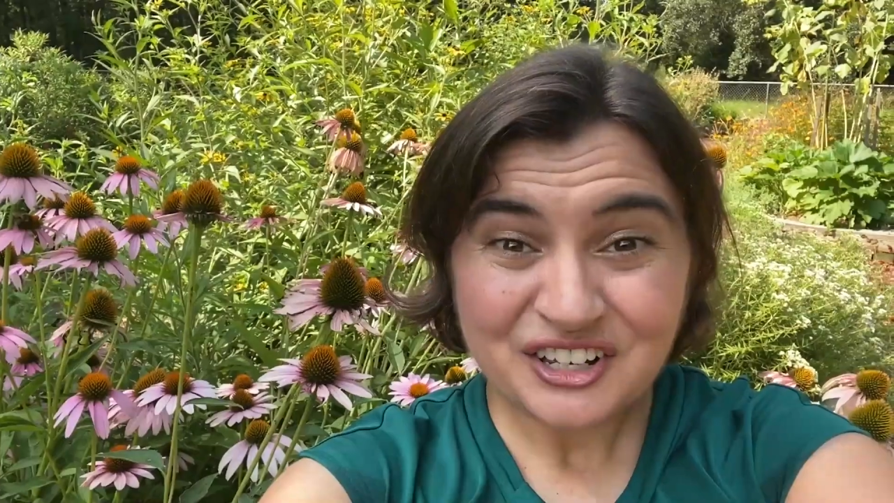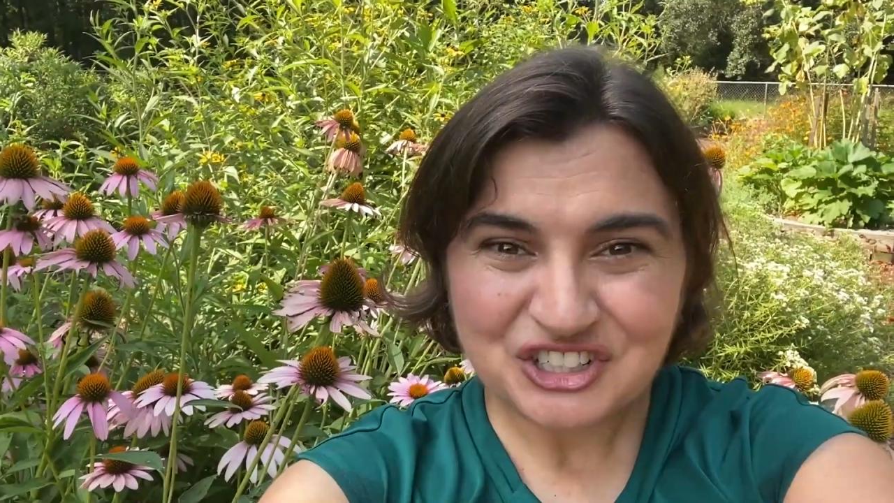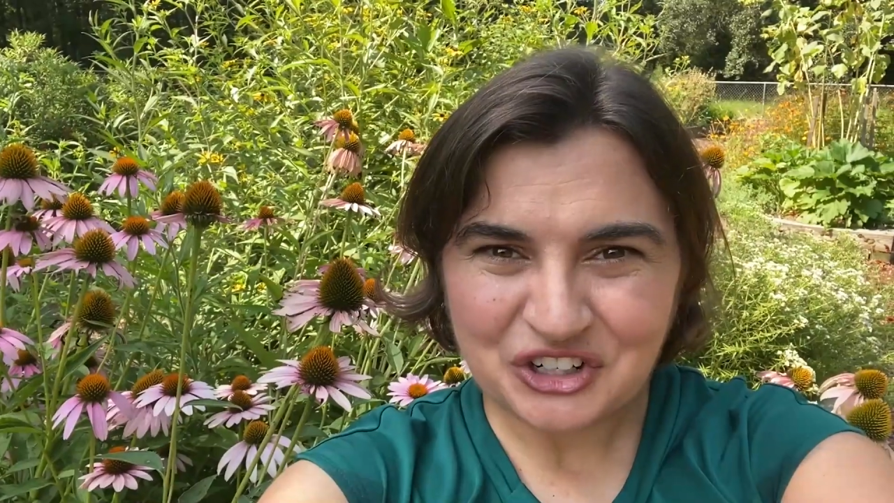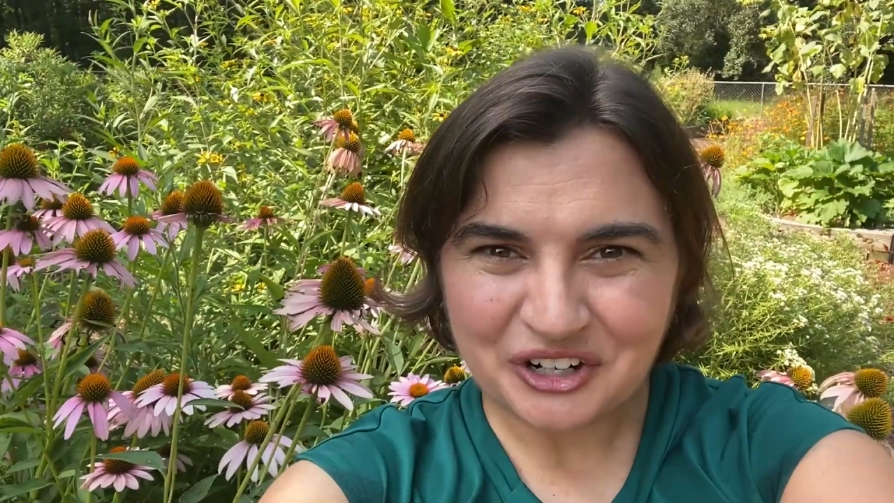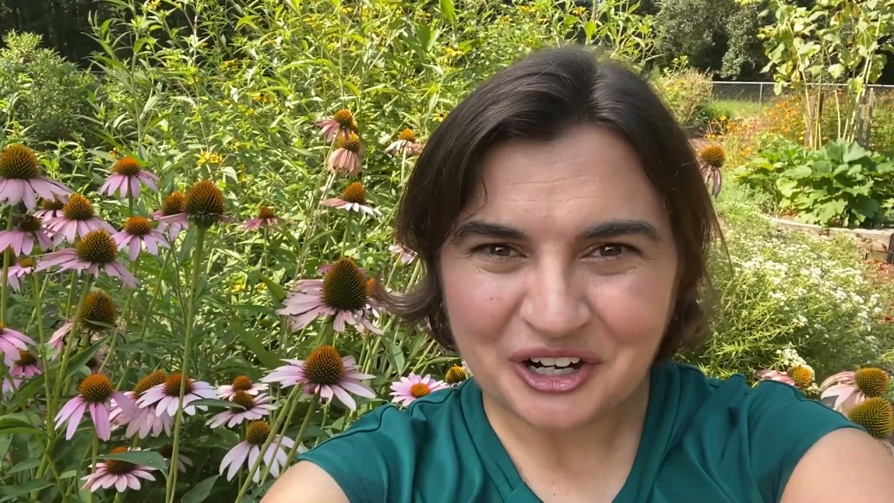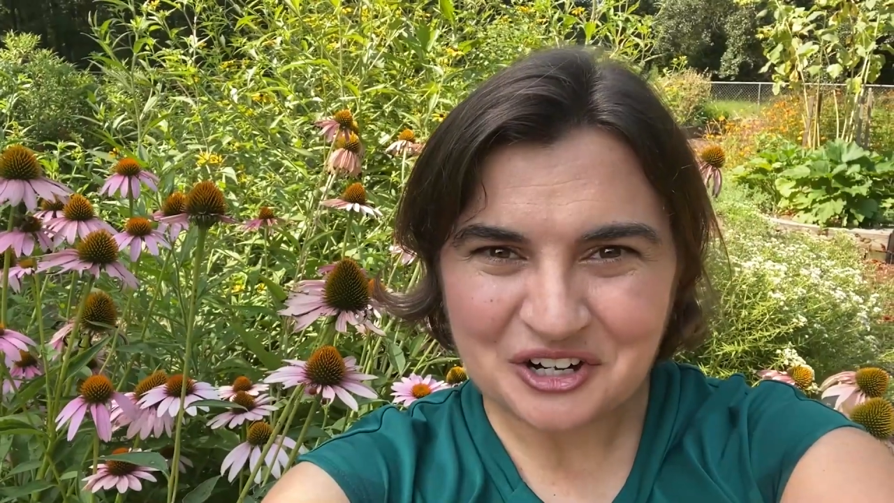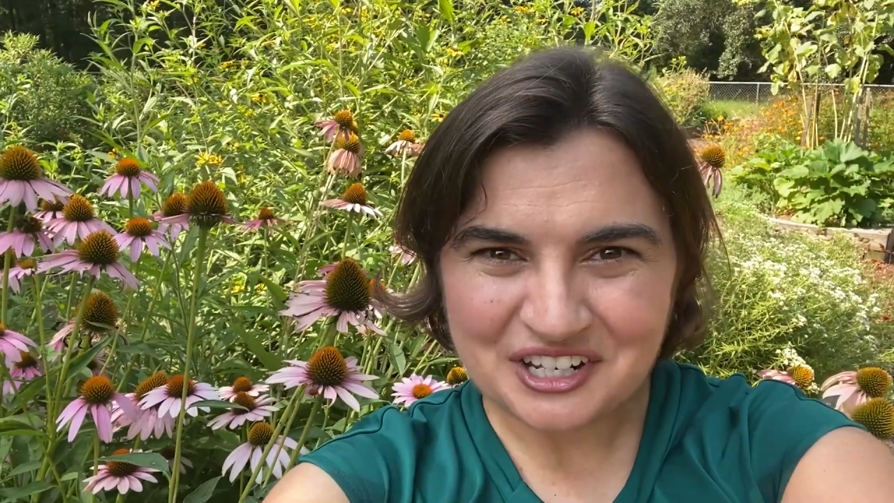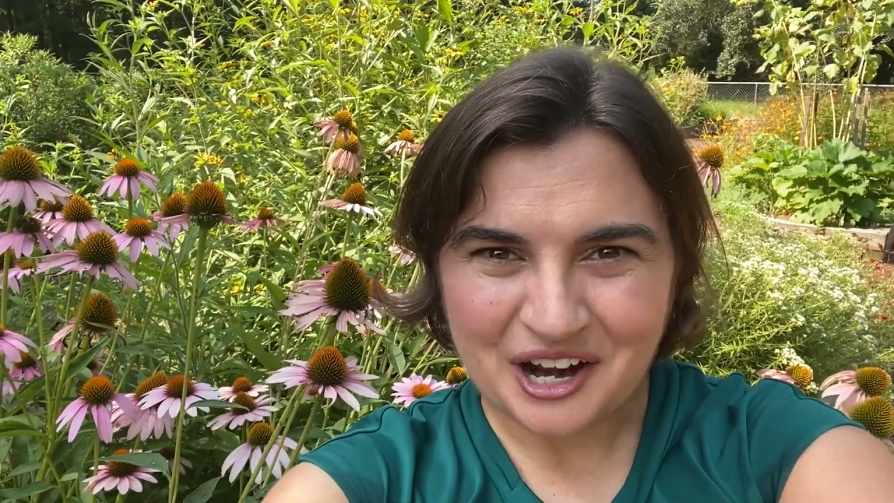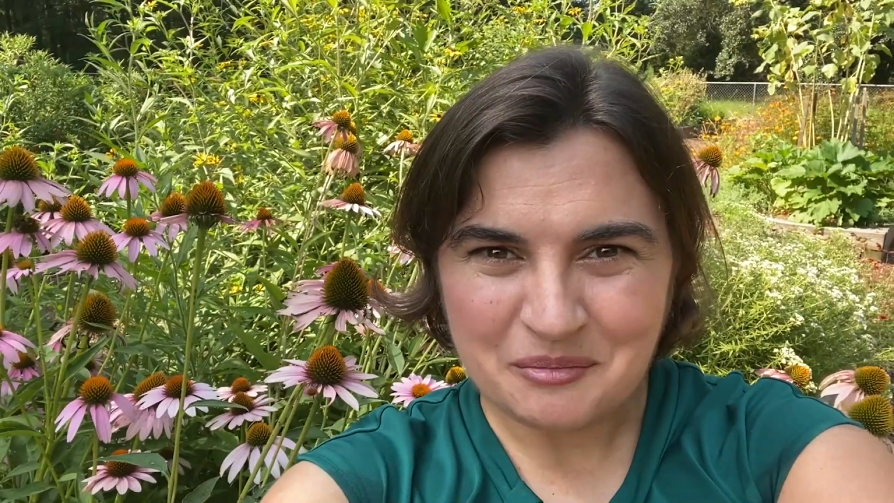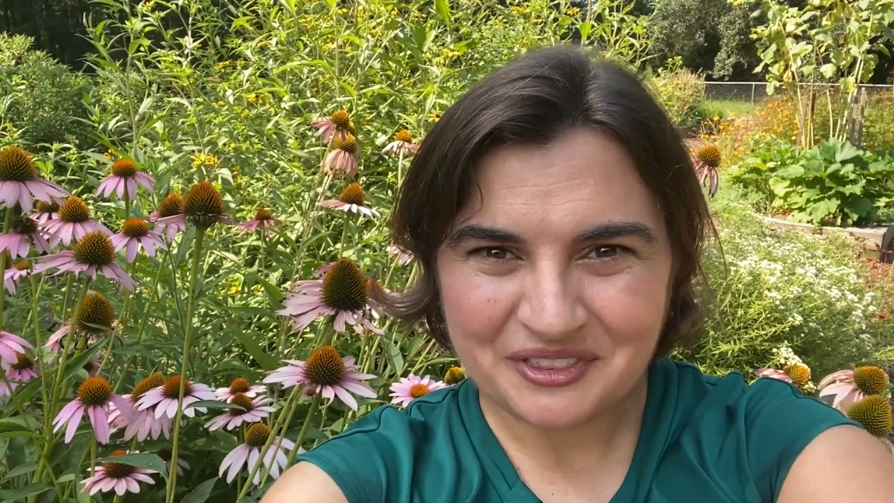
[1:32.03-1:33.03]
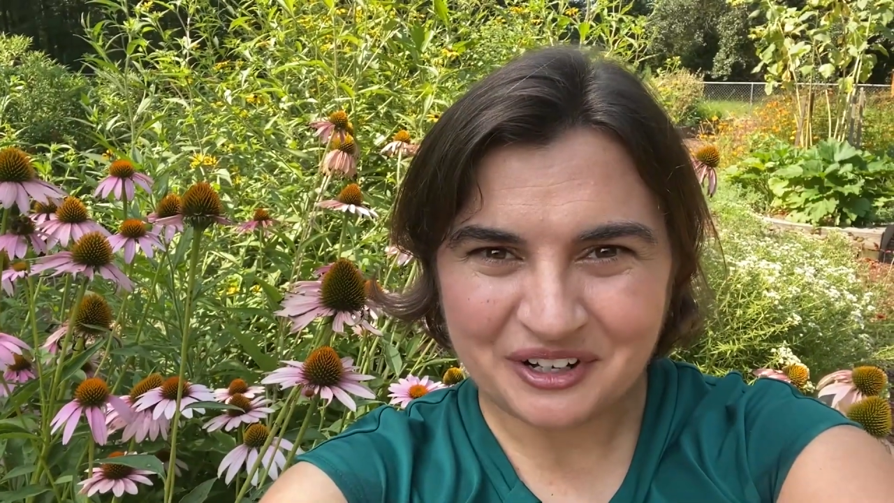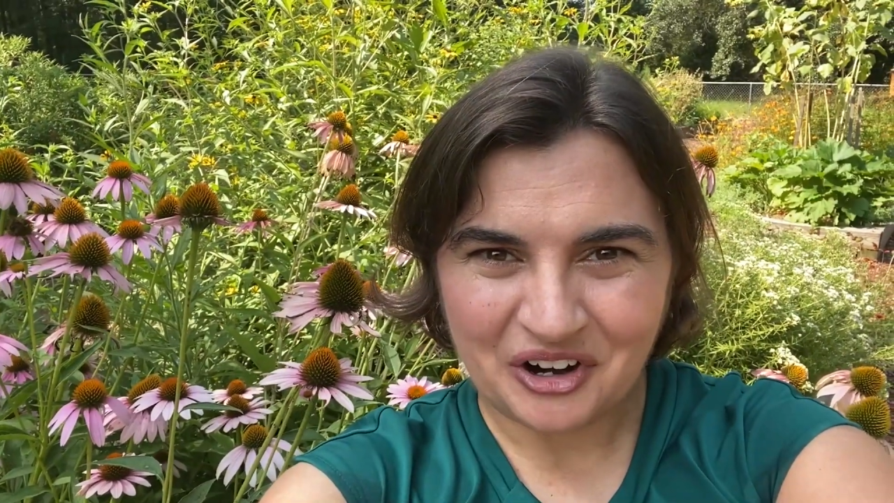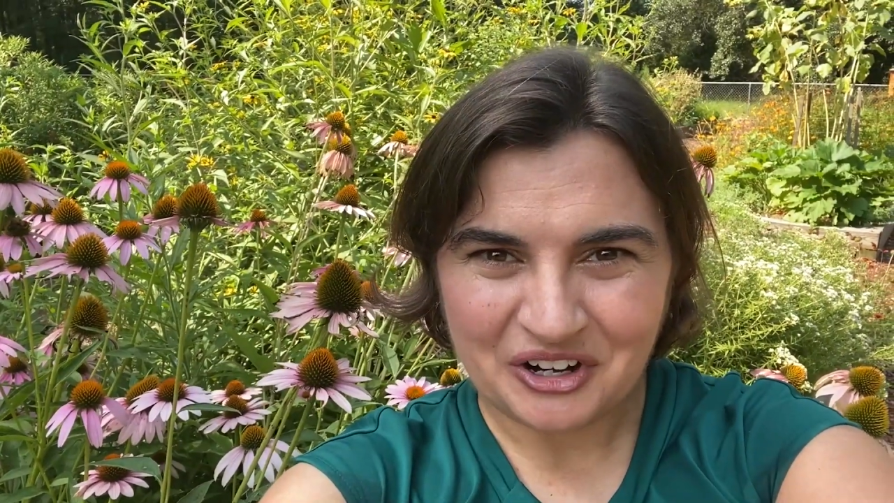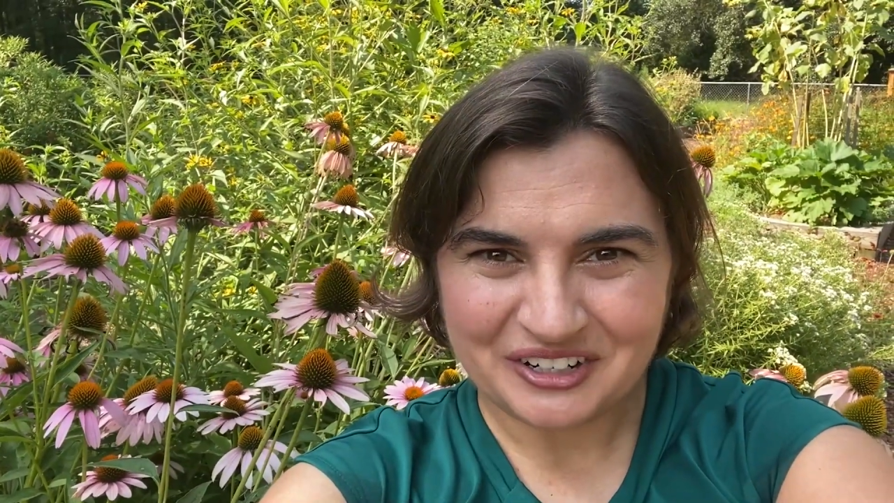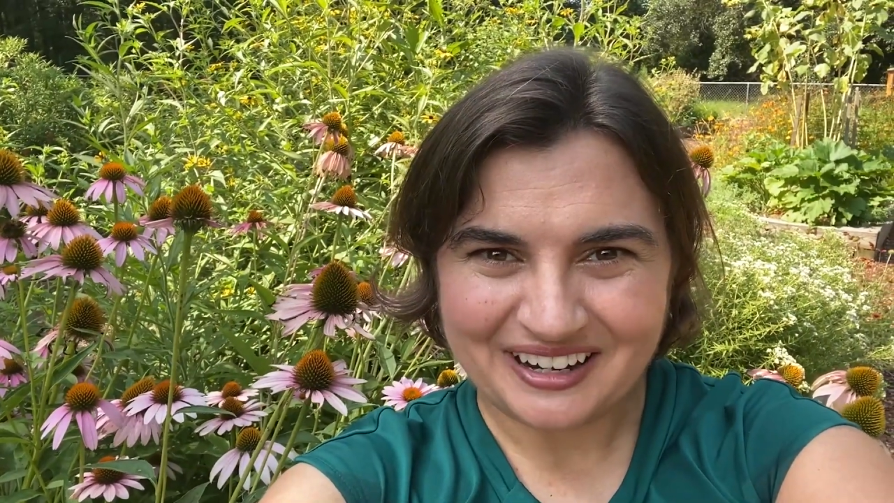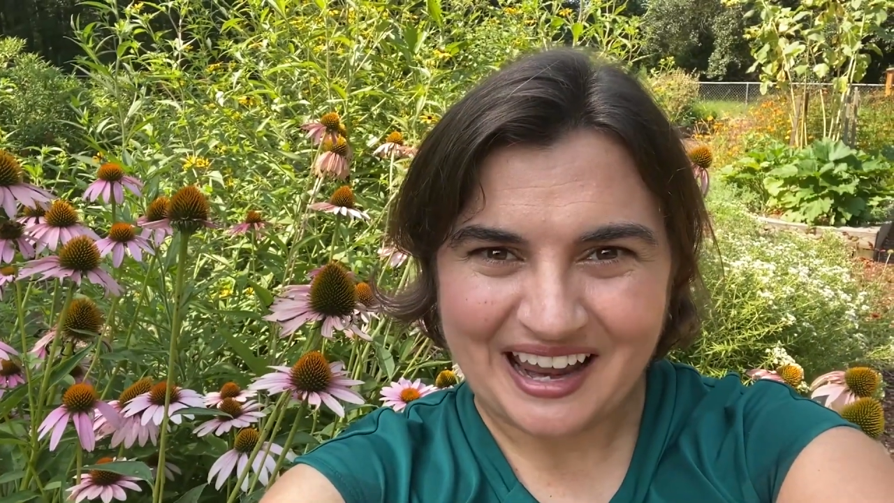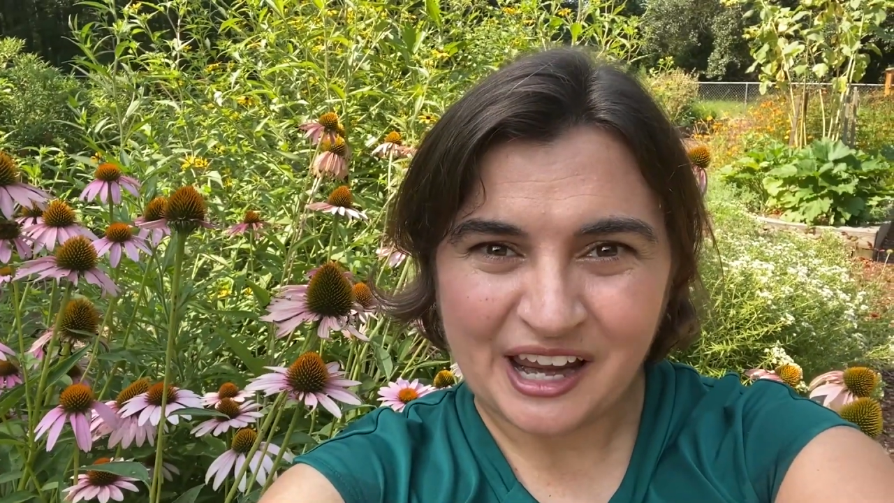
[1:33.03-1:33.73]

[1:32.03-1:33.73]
During her time at the garden,